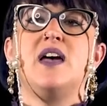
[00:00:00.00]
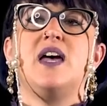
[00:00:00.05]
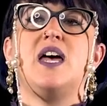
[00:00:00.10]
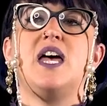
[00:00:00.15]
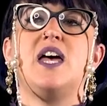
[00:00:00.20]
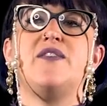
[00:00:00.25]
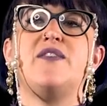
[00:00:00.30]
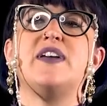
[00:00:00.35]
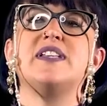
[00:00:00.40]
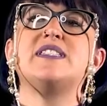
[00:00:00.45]

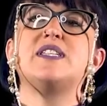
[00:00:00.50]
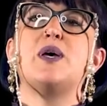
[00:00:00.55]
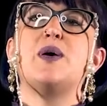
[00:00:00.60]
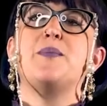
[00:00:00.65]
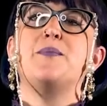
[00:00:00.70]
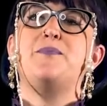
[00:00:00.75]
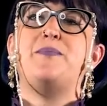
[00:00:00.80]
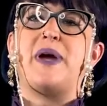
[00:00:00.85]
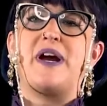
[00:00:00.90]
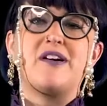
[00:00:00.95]
If it's
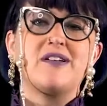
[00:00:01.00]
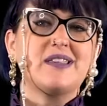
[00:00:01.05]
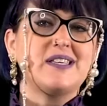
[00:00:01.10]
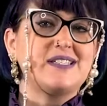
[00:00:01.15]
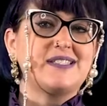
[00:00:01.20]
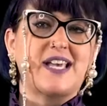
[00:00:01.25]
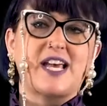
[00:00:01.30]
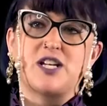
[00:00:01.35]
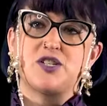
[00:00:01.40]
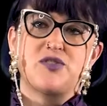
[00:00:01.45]
barely
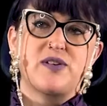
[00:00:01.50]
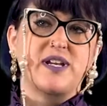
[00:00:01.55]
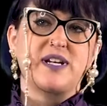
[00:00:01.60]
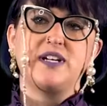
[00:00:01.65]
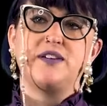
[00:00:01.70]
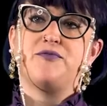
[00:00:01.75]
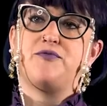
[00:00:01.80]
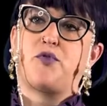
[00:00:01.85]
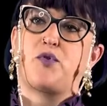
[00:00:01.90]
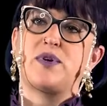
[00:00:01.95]
saturated
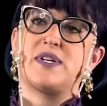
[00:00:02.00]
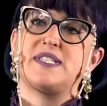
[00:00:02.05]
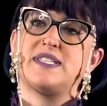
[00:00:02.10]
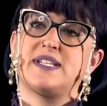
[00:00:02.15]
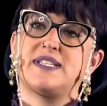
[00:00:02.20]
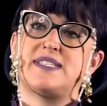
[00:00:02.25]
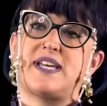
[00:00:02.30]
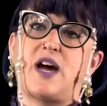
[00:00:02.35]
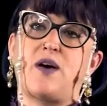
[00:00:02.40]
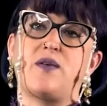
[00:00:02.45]
in 4 to
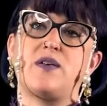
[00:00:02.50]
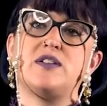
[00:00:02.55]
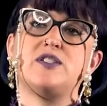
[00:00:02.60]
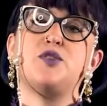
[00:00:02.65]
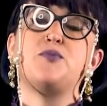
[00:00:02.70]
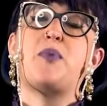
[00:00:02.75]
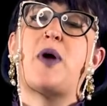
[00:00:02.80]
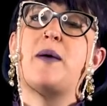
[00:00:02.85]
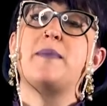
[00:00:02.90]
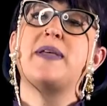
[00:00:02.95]
6 hours, you
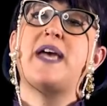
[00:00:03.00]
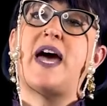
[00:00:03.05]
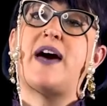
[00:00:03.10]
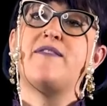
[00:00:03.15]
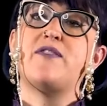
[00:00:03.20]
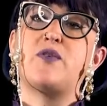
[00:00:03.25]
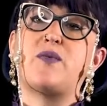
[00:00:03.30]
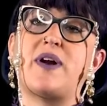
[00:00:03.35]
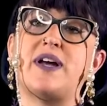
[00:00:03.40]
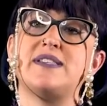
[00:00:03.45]
probably have
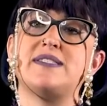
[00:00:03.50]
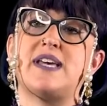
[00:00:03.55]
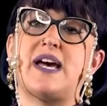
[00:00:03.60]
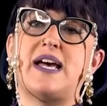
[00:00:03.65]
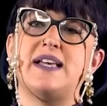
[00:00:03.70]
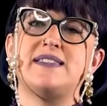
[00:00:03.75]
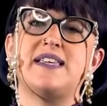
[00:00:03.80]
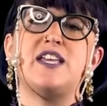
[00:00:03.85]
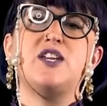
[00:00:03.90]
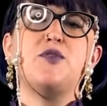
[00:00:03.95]
the right
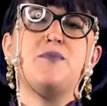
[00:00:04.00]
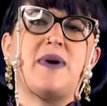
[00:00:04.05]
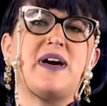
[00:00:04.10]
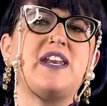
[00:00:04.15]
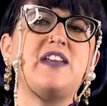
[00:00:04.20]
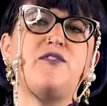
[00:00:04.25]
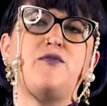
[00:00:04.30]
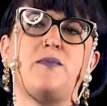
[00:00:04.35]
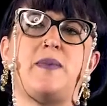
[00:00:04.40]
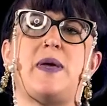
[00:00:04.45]
size and you might
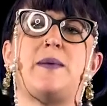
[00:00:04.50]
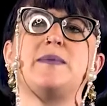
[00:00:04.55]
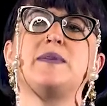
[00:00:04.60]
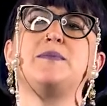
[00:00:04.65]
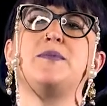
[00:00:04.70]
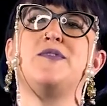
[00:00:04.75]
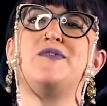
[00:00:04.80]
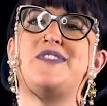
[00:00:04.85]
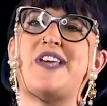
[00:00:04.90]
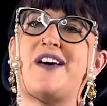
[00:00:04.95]
even be able to
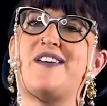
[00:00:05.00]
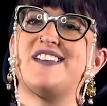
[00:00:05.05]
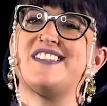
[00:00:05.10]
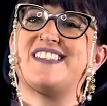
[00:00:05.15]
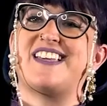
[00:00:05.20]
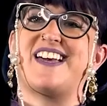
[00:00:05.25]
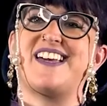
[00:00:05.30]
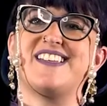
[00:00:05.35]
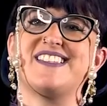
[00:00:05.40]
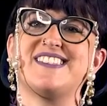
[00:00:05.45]
move down a
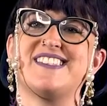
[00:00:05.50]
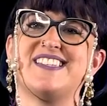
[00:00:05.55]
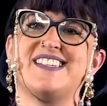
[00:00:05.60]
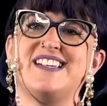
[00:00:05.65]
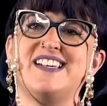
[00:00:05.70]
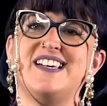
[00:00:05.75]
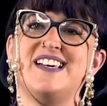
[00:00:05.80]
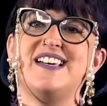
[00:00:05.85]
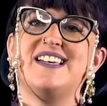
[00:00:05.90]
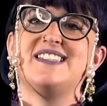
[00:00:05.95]
size.
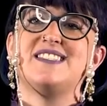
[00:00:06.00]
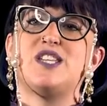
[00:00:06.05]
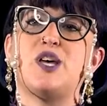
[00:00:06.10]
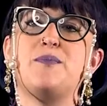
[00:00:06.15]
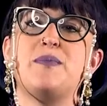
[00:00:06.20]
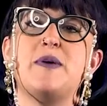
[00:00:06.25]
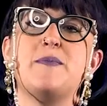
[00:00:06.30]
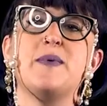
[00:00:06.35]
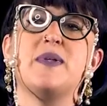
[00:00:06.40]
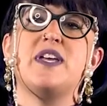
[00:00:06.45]
Some
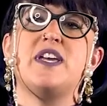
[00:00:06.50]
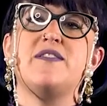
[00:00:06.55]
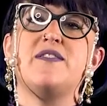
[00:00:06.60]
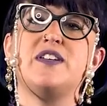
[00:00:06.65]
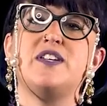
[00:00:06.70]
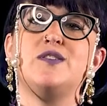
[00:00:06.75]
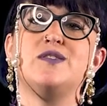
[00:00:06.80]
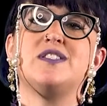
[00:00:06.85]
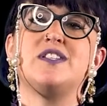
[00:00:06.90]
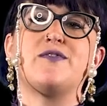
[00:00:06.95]
people even
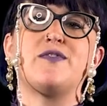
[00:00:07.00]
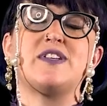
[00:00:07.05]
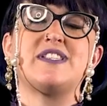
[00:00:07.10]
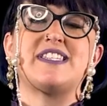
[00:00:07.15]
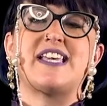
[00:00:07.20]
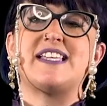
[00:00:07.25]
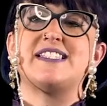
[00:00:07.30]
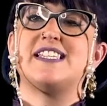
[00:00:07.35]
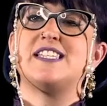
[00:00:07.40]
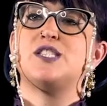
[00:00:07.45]
use different
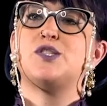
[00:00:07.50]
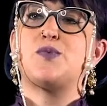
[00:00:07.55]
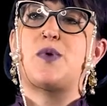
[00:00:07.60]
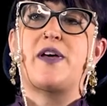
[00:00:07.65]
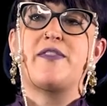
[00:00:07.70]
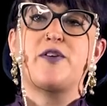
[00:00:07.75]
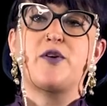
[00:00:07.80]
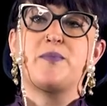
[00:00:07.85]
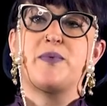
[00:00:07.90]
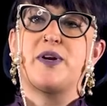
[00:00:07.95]
sizes throughout
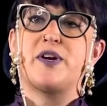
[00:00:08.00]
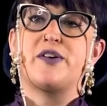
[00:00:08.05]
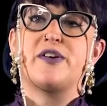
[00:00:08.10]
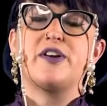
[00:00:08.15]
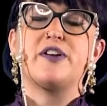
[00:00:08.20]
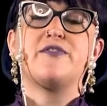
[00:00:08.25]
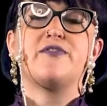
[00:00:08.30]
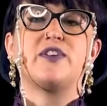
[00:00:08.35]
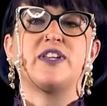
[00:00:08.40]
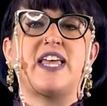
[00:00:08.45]
their
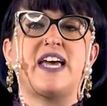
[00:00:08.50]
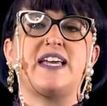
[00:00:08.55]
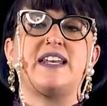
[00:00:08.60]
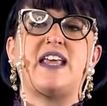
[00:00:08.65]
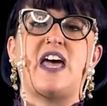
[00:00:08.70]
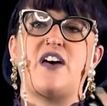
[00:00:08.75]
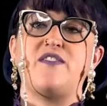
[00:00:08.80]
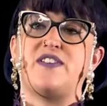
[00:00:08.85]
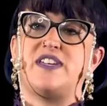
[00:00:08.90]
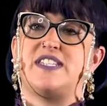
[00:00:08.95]
period for light and
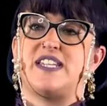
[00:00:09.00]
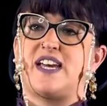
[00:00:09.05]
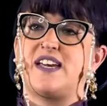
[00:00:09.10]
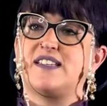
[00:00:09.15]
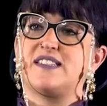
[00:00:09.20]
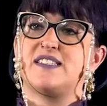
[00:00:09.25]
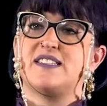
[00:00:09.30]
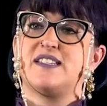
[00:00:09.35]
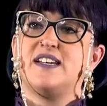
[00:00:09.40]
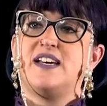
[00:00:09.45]
heavy days.